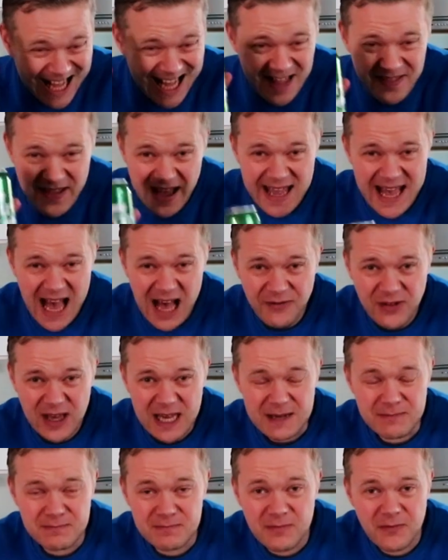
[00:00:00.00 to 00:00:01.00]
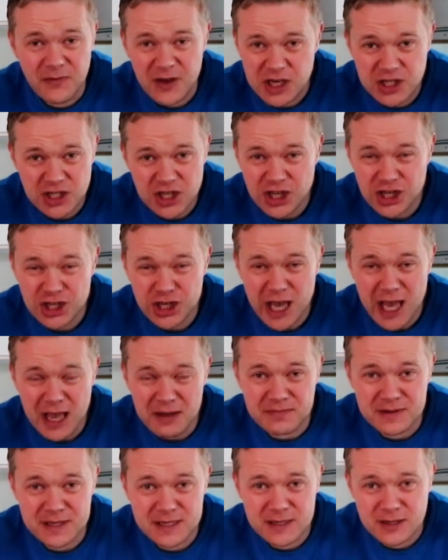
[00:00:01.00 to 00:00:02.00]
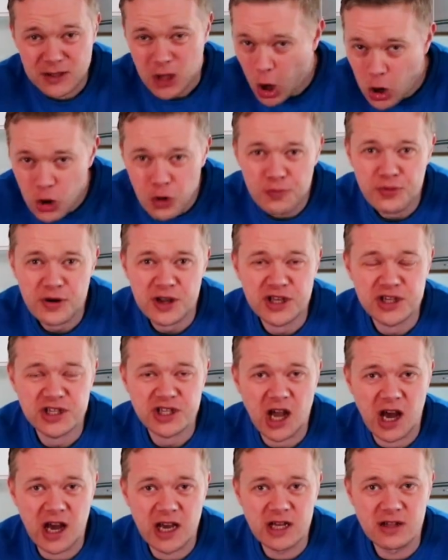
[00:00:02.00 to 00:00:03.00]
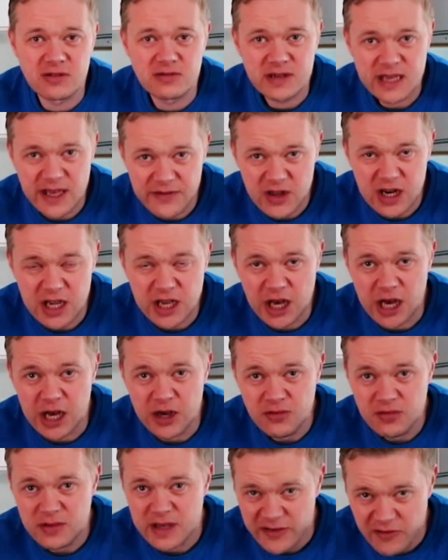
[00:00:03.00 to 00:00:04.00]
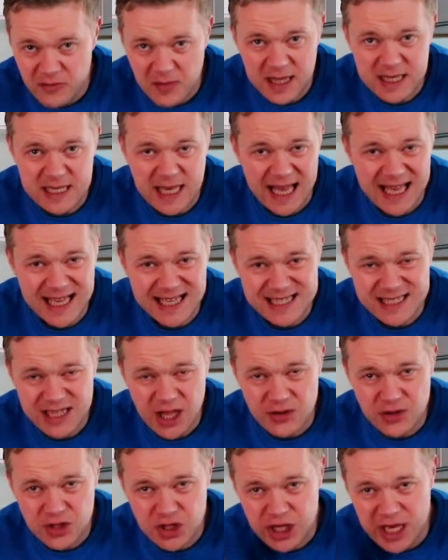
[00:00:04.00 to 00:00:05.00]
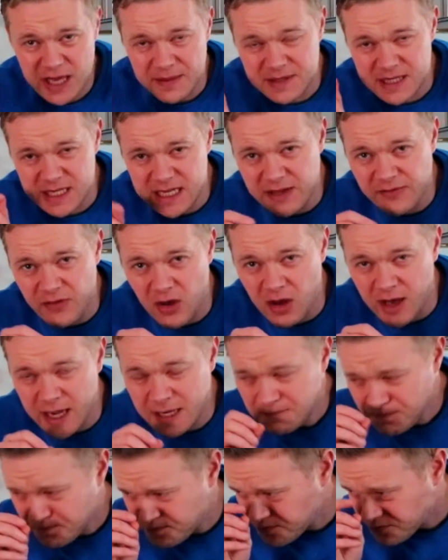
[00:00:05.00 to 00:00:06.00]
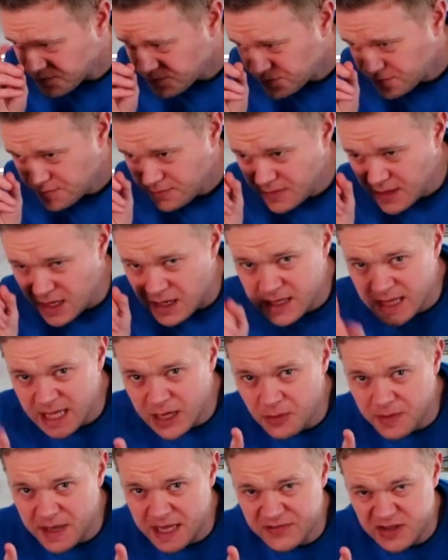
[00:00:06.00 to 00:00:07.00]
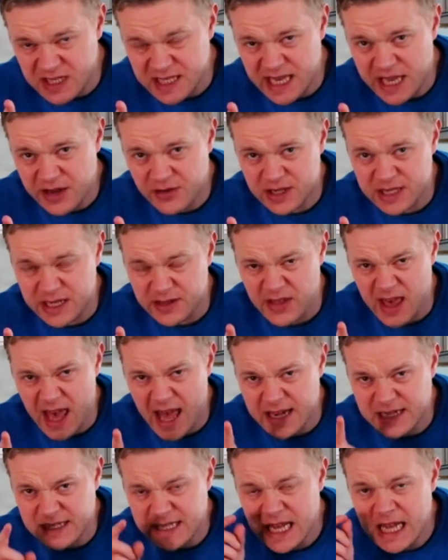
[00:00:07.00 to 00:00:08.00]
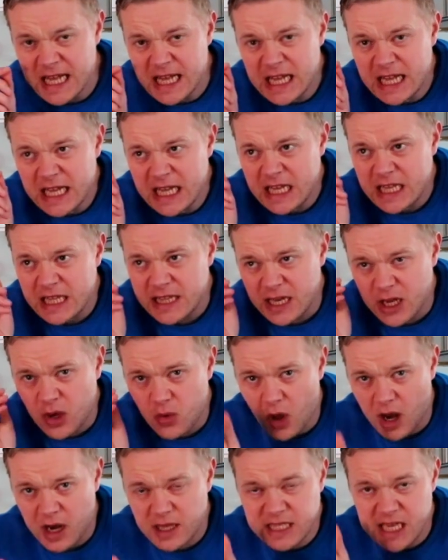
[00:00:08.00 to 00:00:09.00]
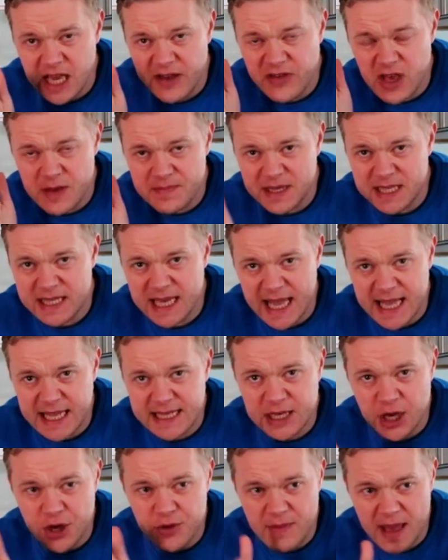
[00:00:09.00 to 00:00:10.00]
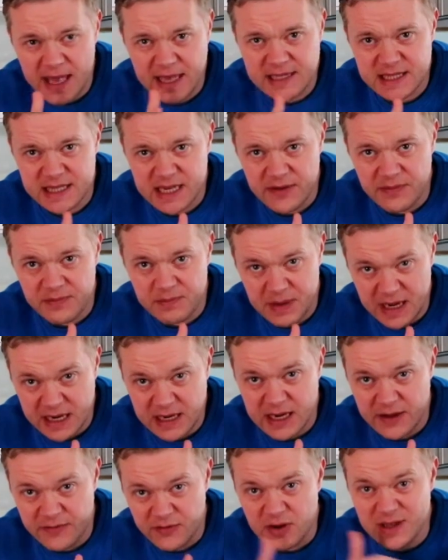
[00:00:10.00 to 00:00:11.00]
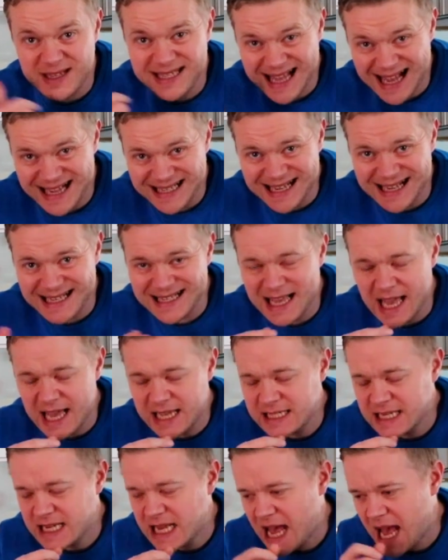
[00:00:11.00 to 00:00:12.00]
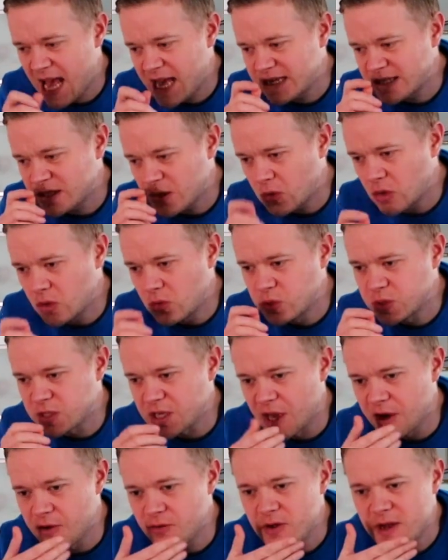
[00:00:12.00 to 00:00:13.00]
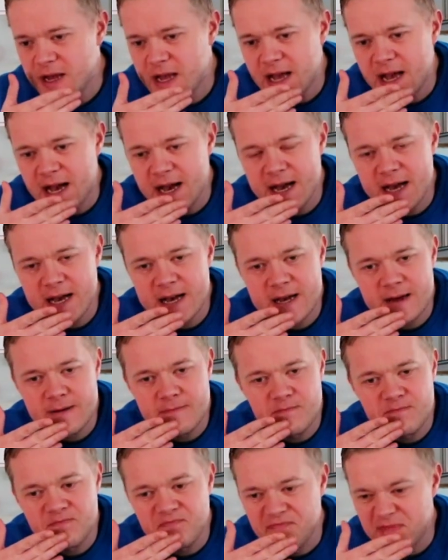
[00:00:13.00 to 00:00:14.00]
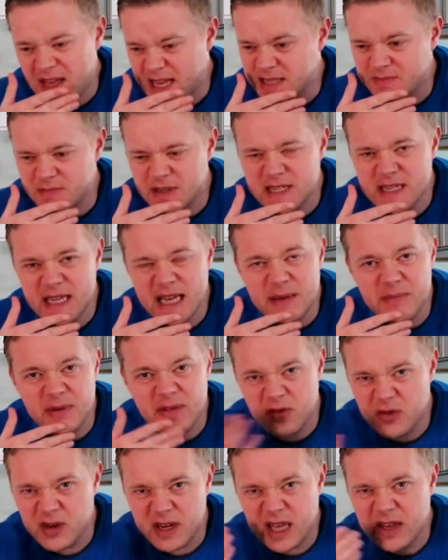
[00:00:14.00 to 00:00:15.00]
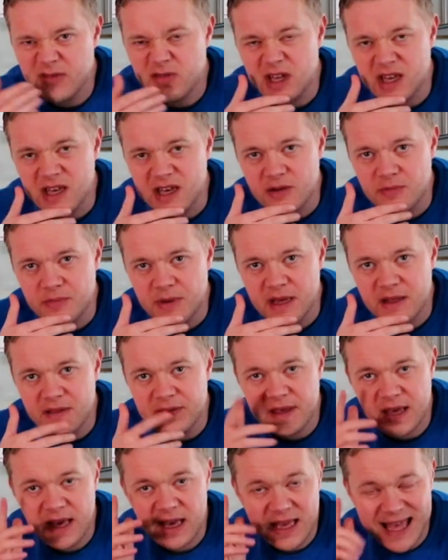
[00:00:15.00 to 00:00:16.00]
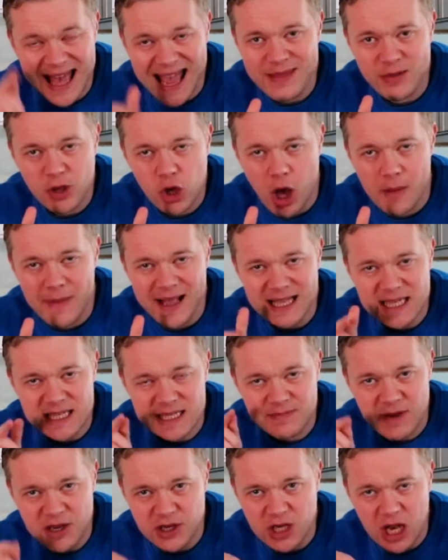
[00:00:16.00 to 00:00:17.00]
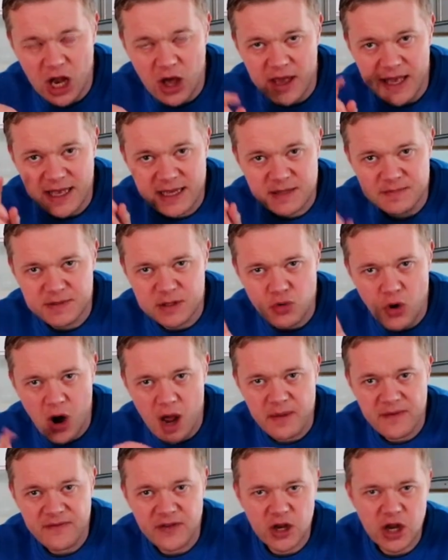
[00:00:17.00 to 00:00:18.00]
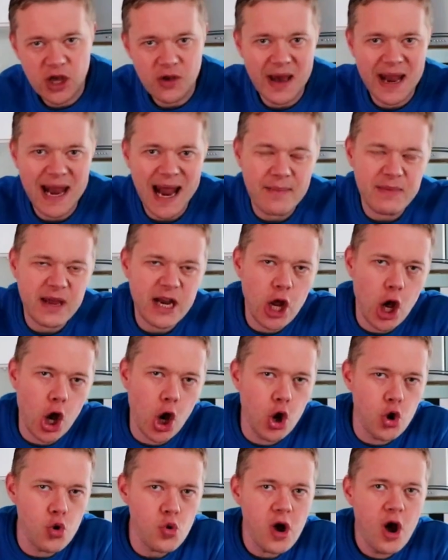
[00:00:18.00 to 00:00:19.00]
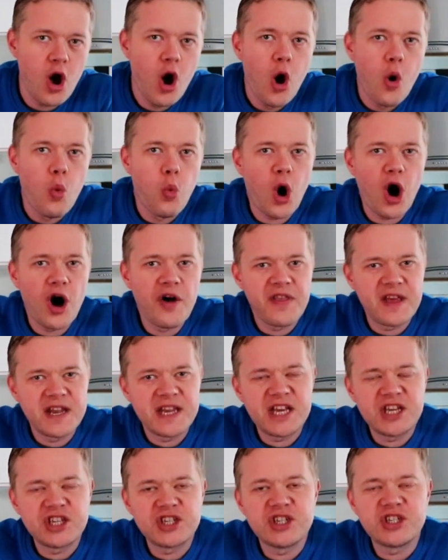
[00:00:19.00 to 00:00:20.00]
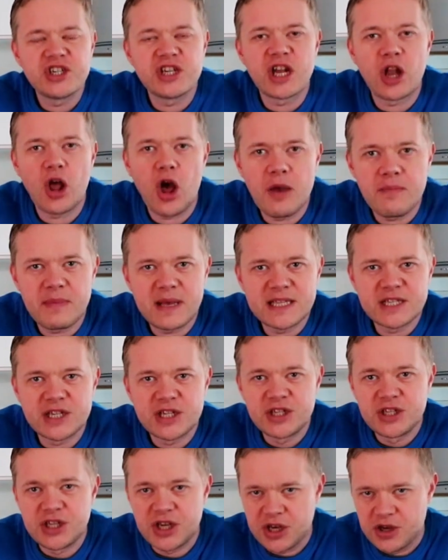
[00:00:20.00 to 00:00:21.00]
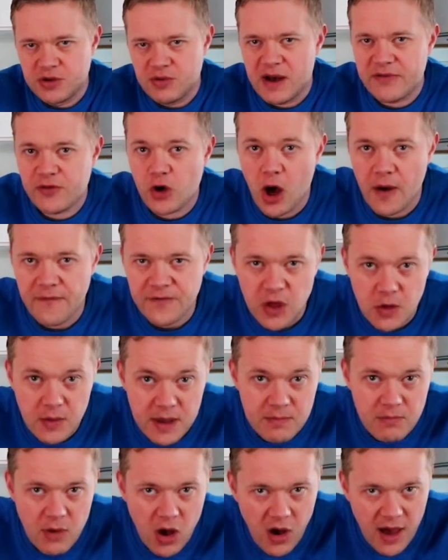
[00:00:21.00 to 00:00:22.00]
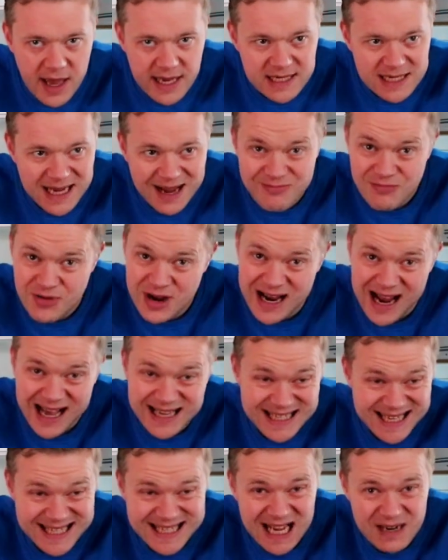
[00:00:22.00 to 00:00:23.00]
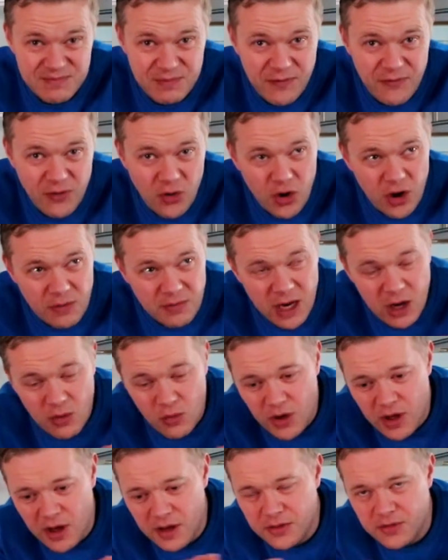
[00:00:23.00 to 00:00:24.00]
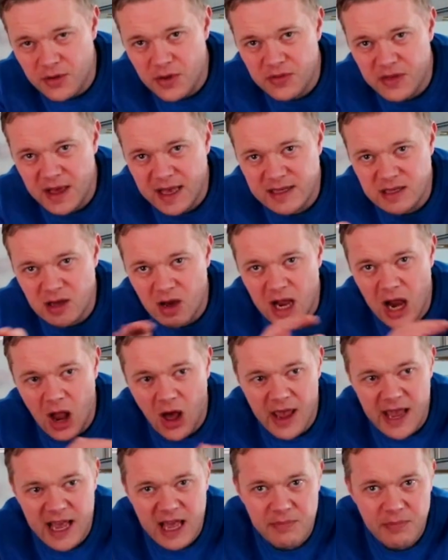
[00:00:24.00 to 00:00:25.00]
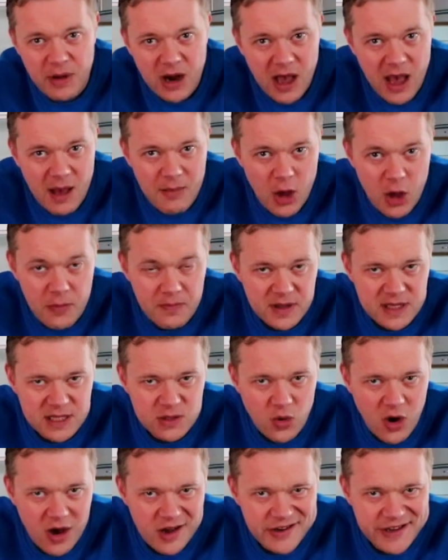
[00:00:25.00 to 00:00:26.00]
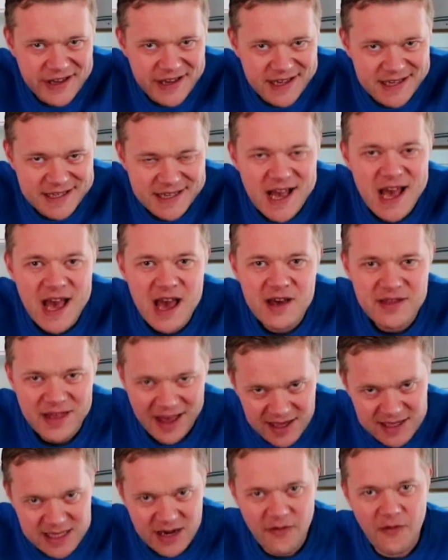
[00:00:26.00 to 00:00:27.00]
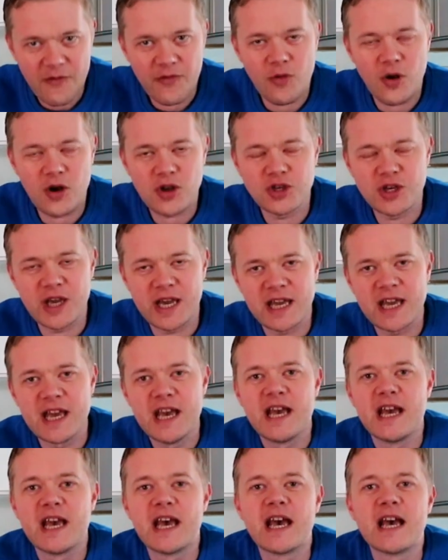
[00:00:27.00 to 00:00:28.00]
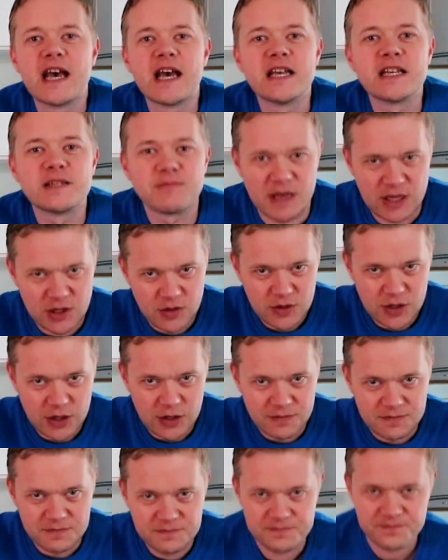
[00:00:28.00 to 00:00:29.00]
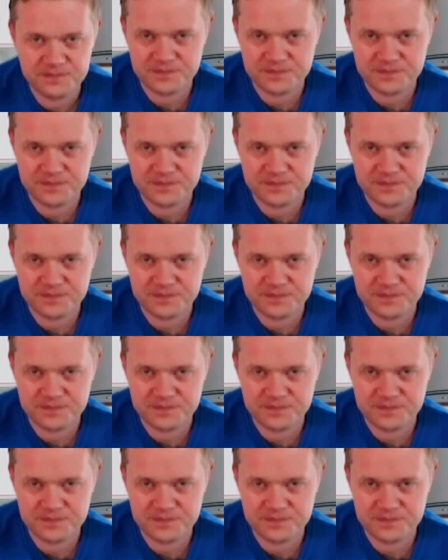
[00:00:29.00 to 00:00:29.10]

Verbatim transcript: And there you have it, fish and chips, Goldbridge style. Give it a go, give them a taste, those chips are divine. A little bit of a secret at the end. The quality of your potato makes a big difference, as I said, and also that's my tip, I've already given it you, but get in the comments, smash a like, subscribe if you're new, and let me know what other dishes you'd like me to do. I've got a few in mind. As I said before, I'm going to work through things I like, but I am open to ideas. Thanks everyone for watching, speak to you all soon.